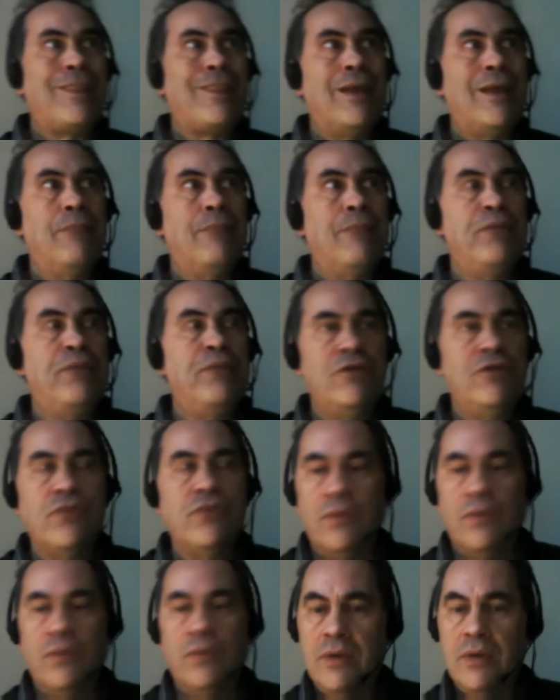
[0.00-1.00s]
pitfall
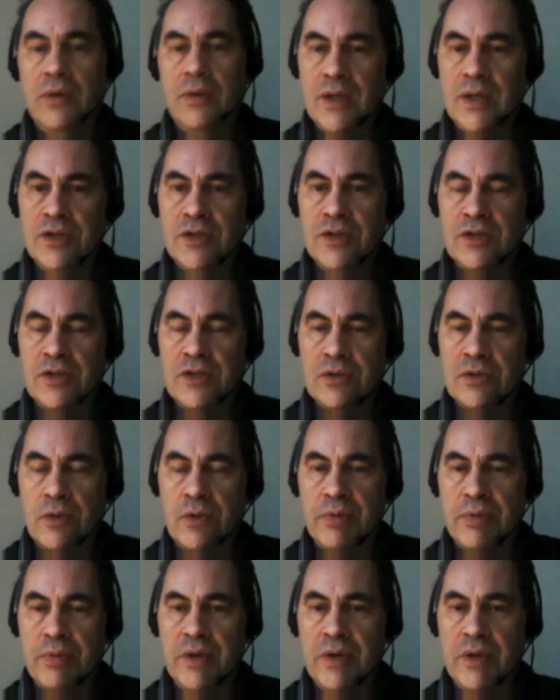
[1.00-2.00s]
is
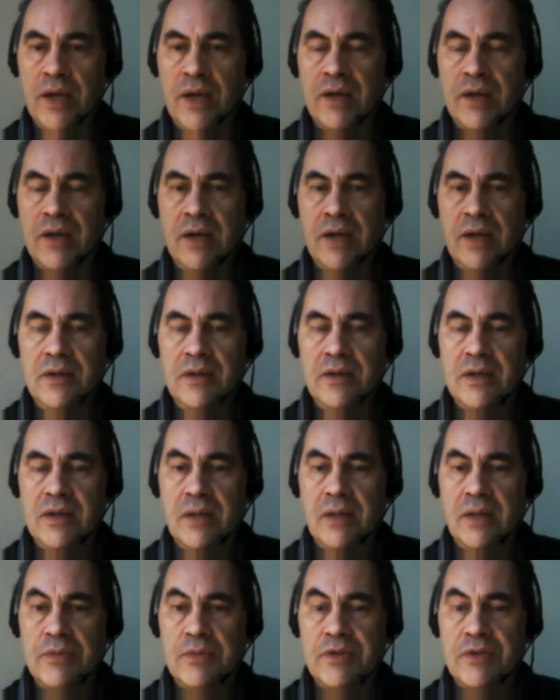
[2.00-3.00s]
stopping at idea number
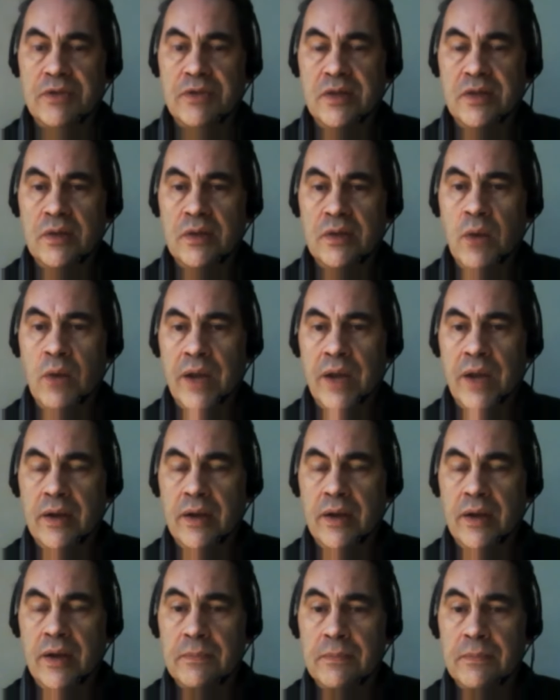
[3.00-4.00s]
sixty-one.
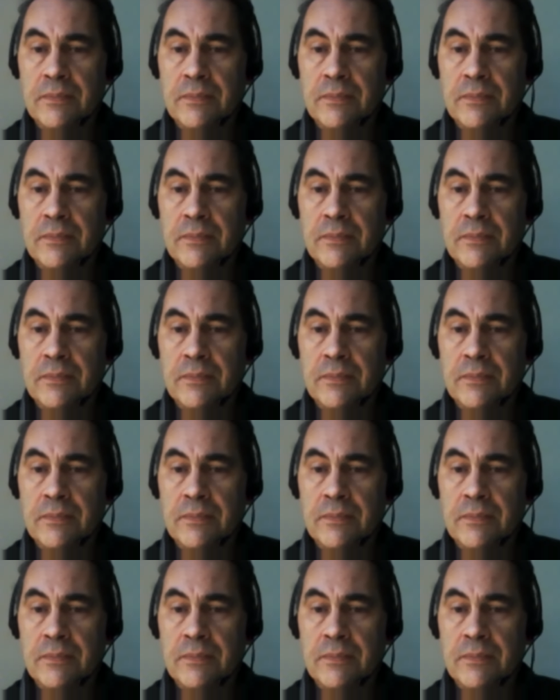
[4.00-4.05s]
Mm-hmm.